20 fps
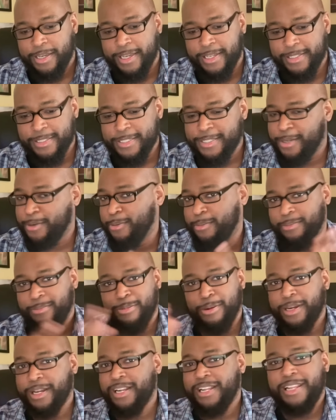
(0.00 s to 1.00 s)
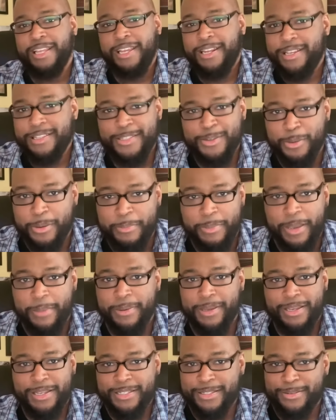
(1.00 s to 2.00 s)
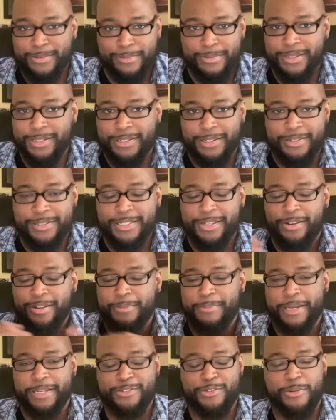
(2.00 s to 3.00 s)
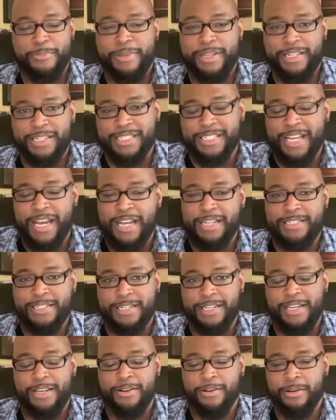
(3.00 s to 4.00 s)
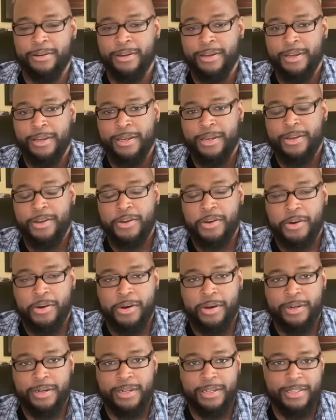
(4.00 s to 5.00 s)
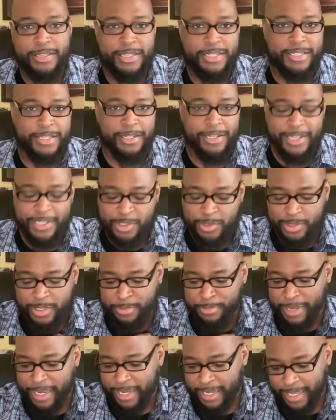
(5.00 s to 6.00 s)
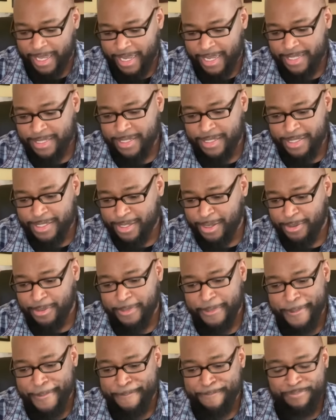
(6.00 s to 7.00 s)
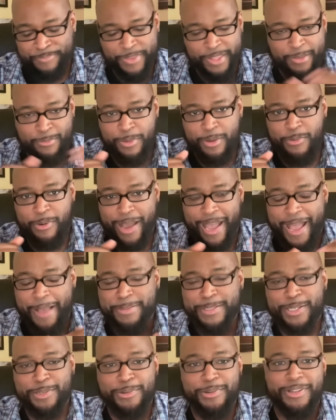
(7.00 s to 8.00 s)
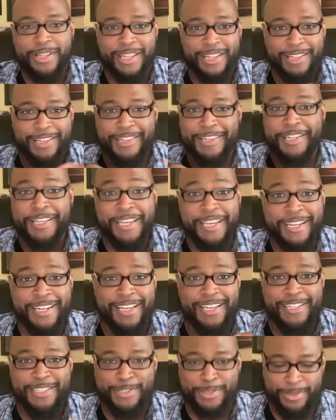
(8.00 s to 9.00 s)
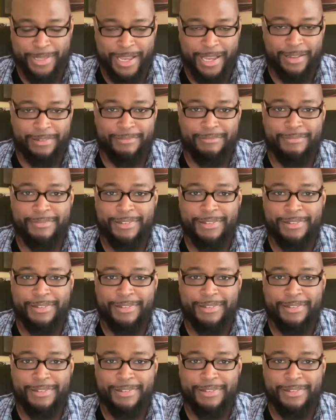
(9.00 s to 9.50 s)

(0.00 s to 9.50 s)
And so we're going to lean into it, baby, because, you know, it's all about tremendous content here on this illustrious podcast. And so we will absolutely lean into that,